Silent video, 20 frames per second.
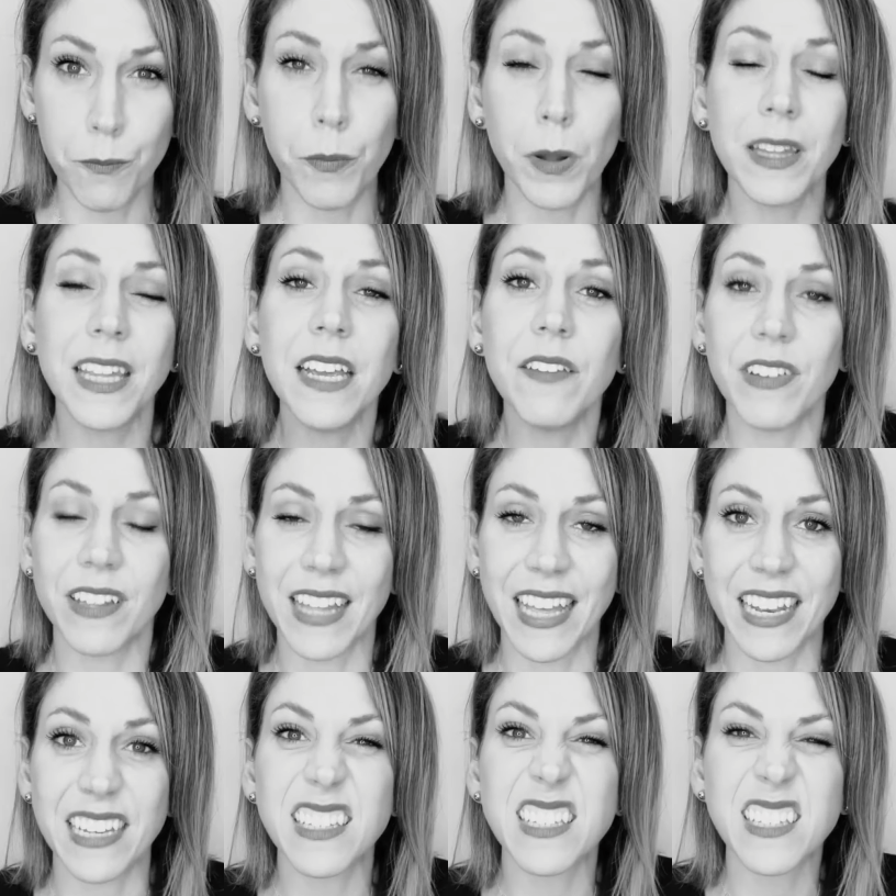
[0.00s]
believing
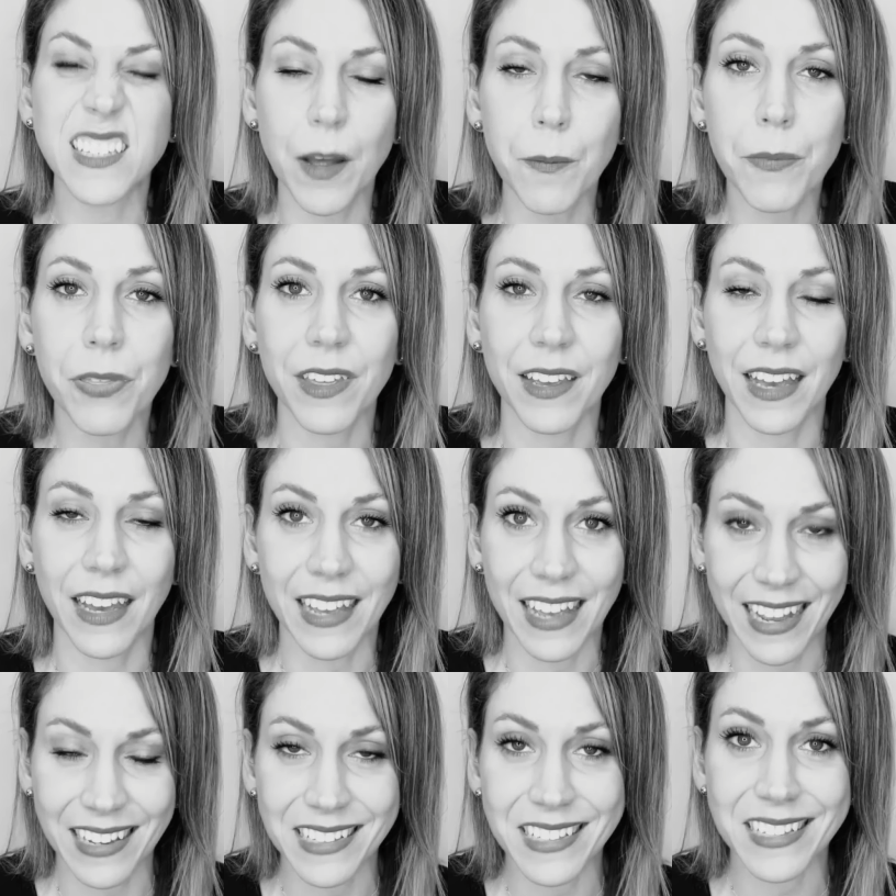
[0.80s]
that it's something
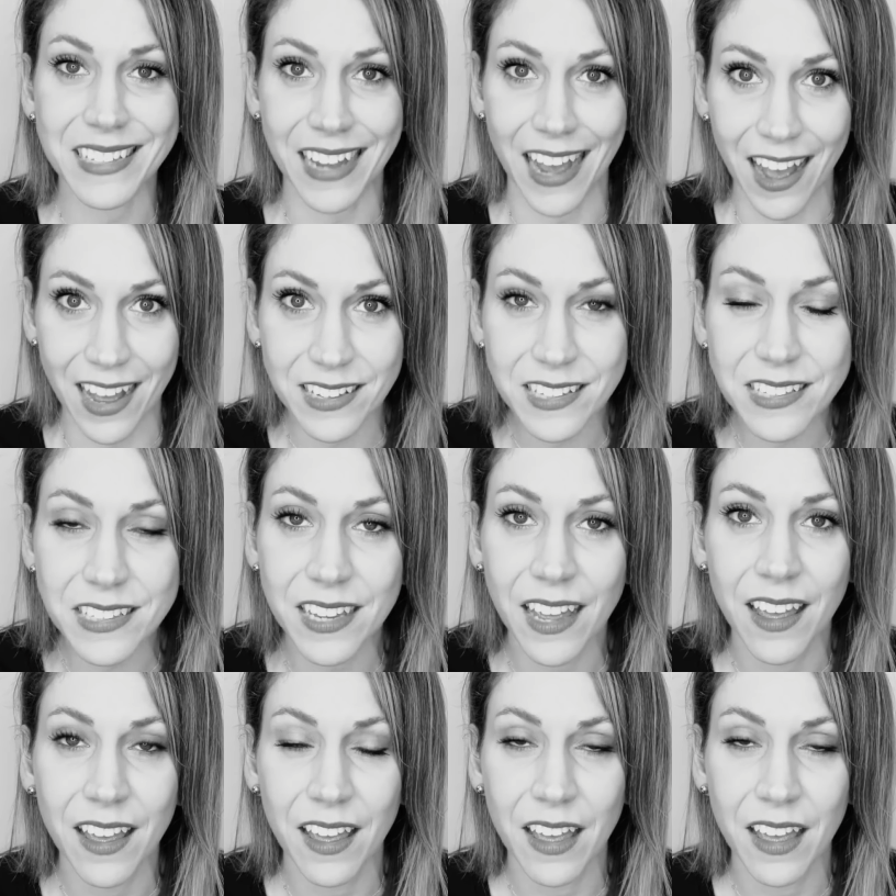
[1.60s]
against us.